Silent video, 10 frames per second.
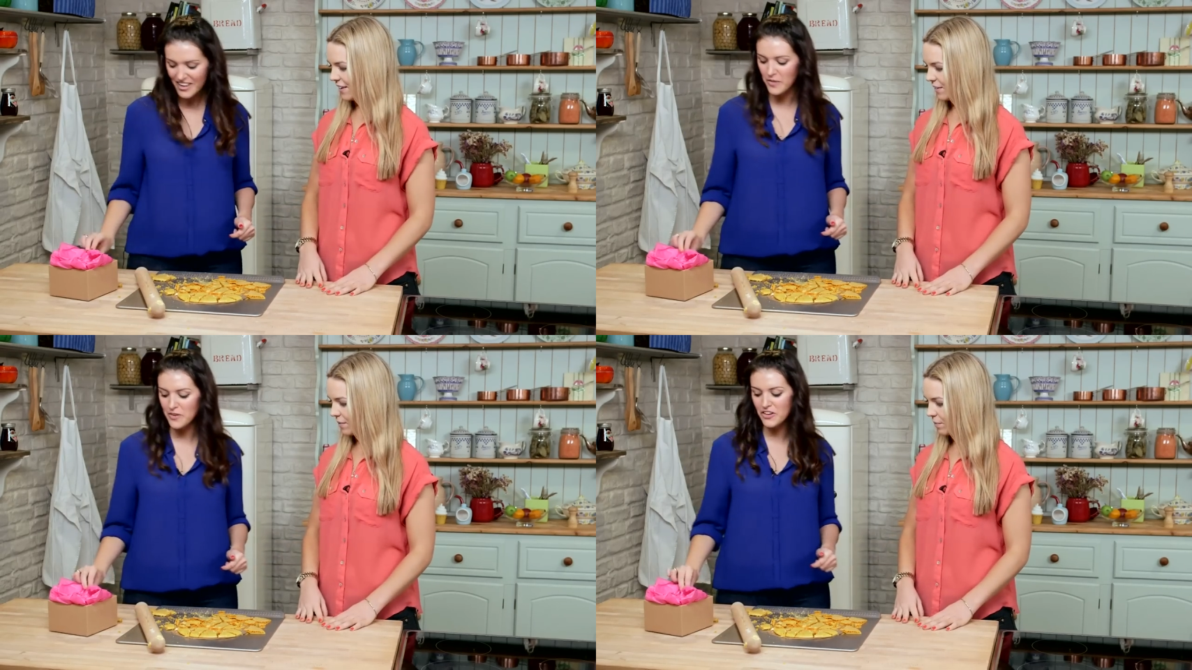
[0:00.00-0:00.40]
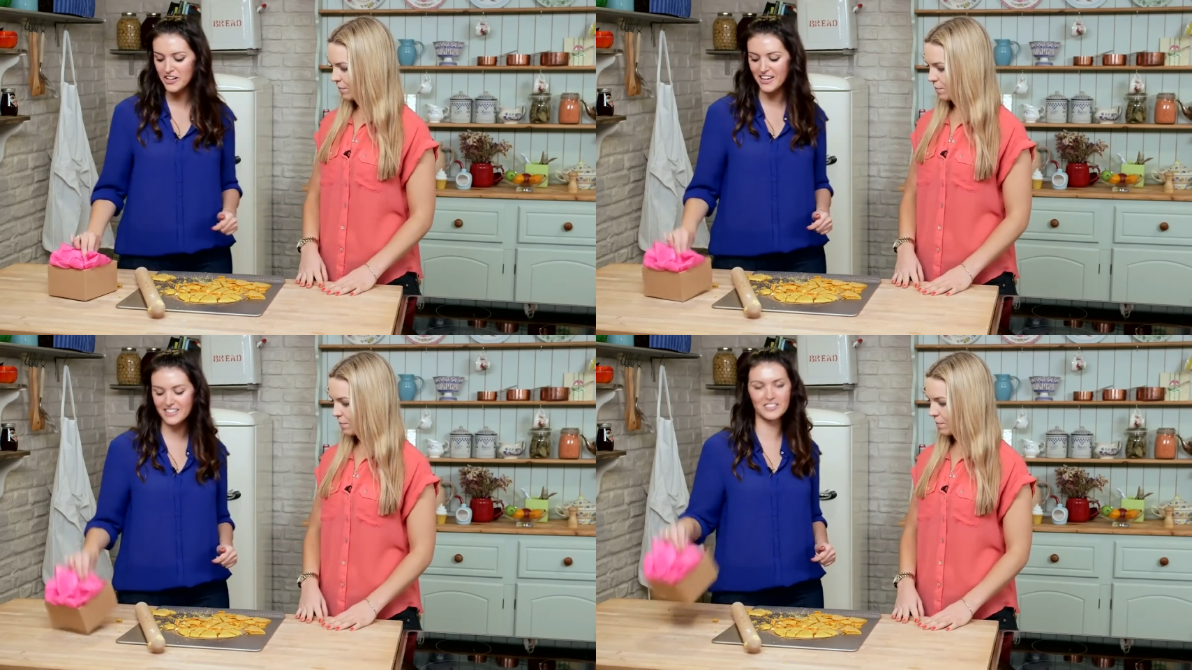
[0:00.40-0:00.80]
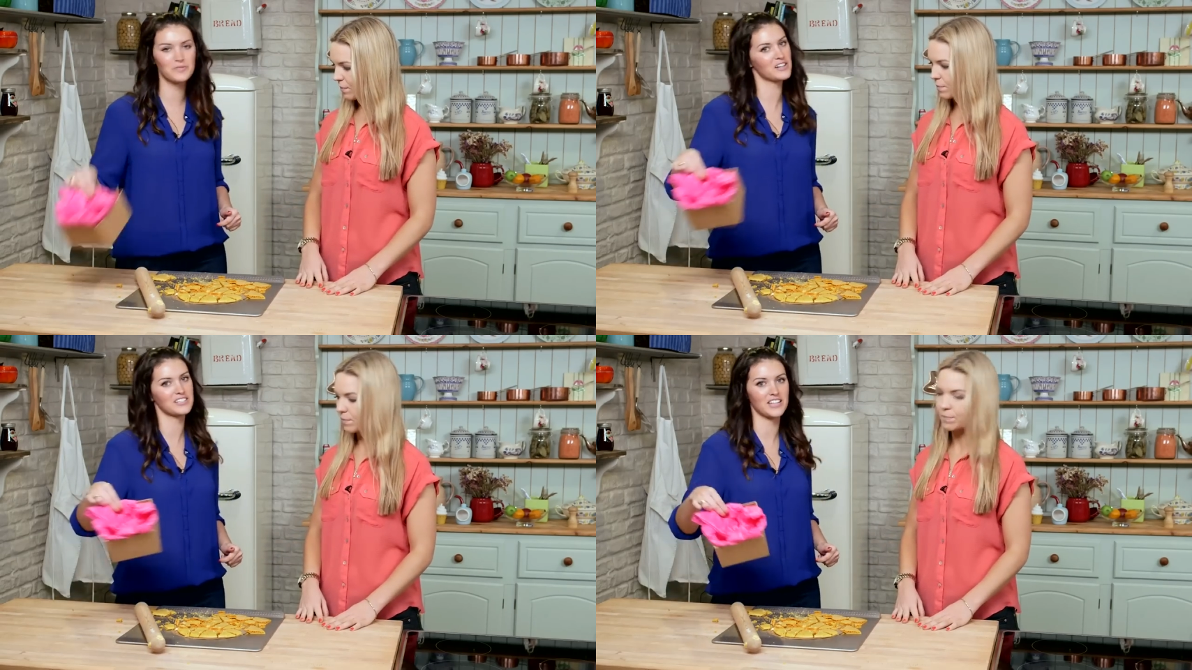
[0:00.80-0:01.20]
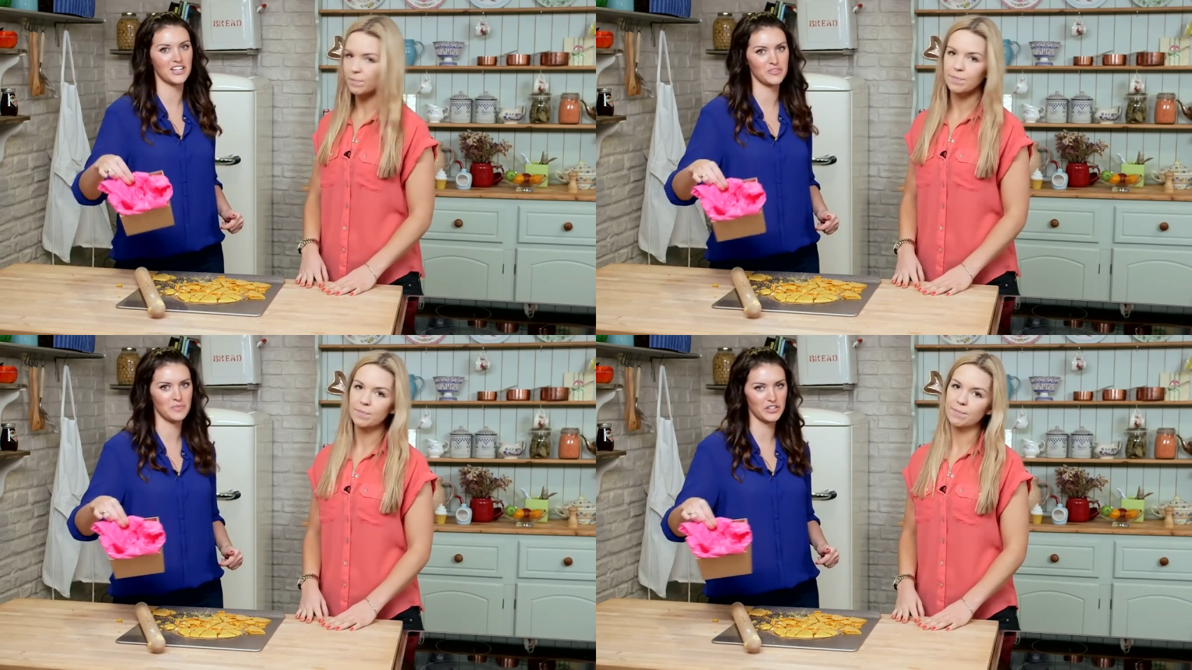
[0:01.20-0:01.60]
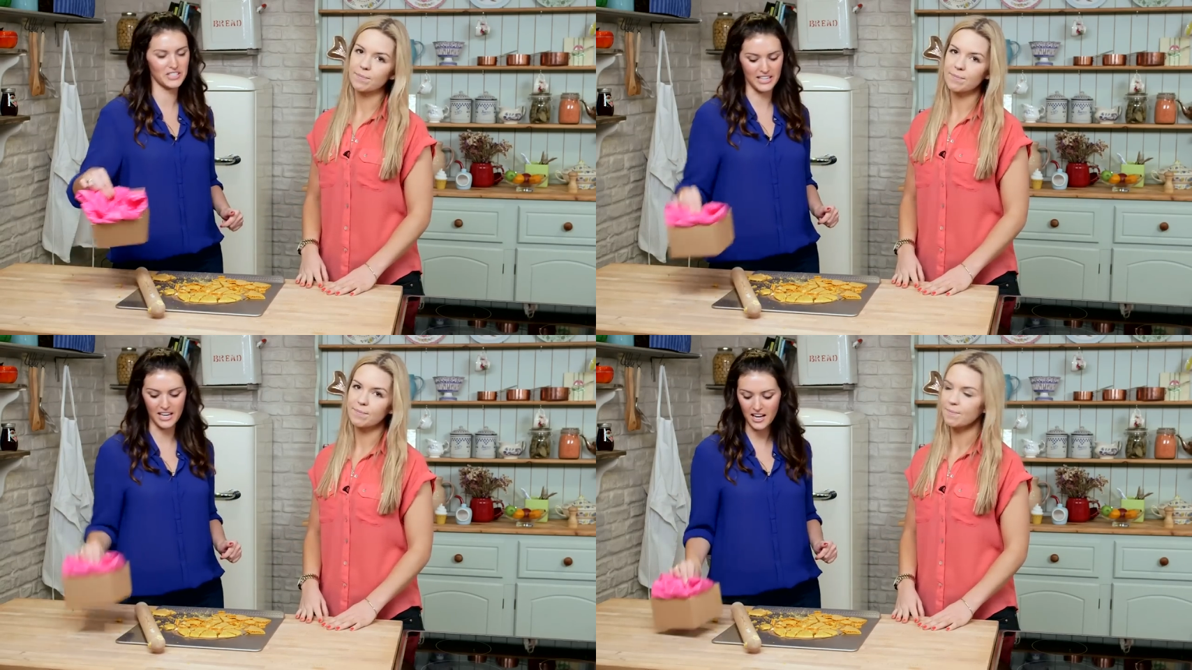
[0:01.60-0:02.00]
Speaker 1: Okay, we've got a nice little presentation
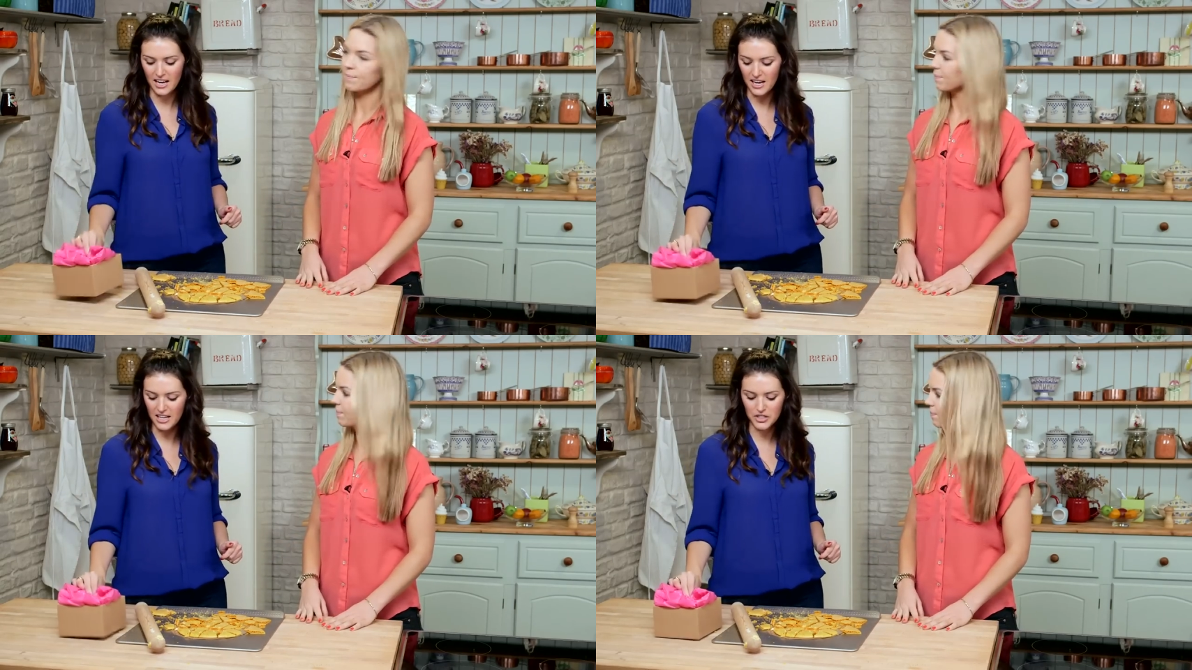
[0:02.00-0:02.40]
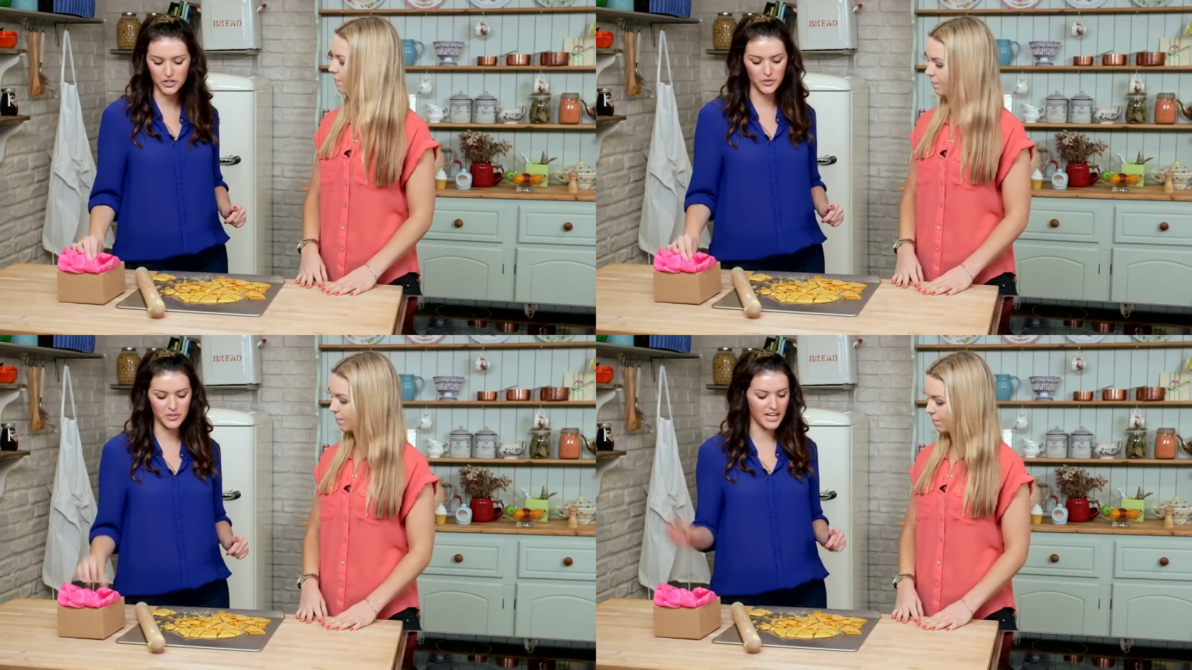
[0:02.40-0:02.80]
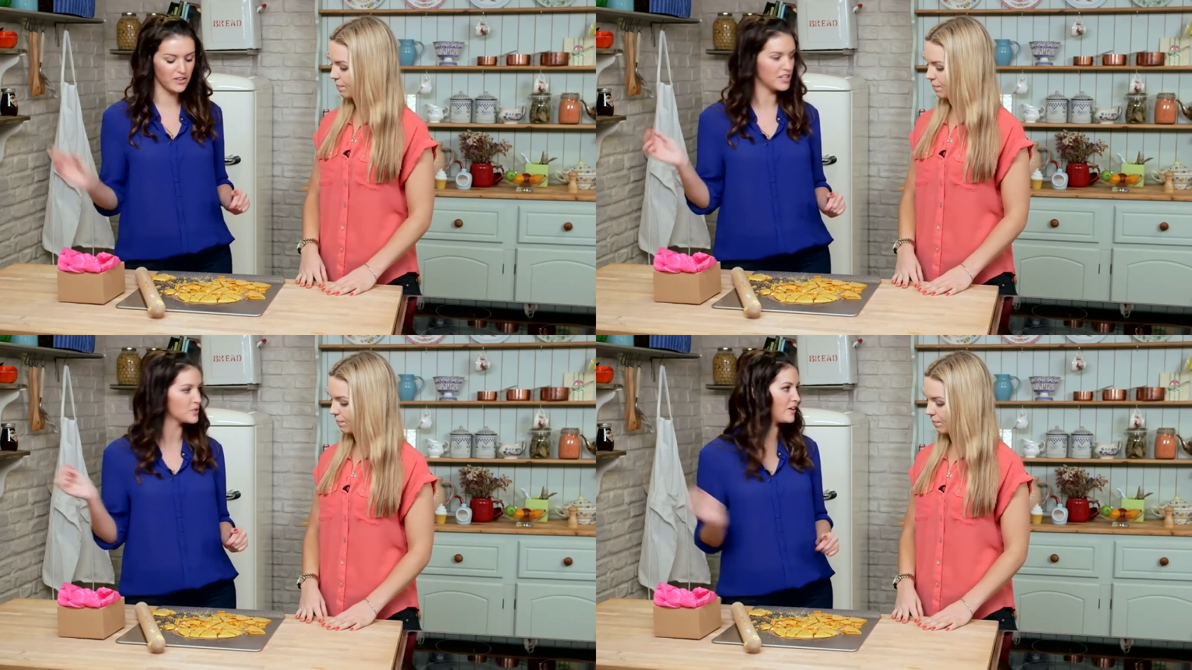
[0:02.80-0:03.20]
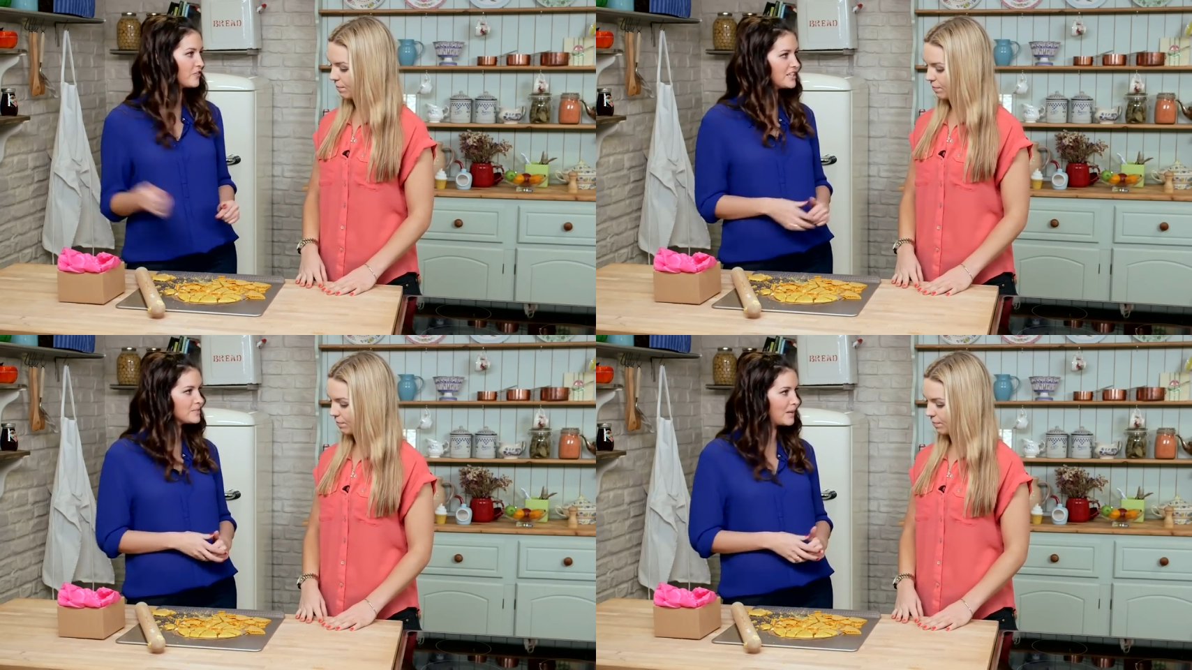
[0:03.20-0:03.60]
box here uh, to take around to our friend's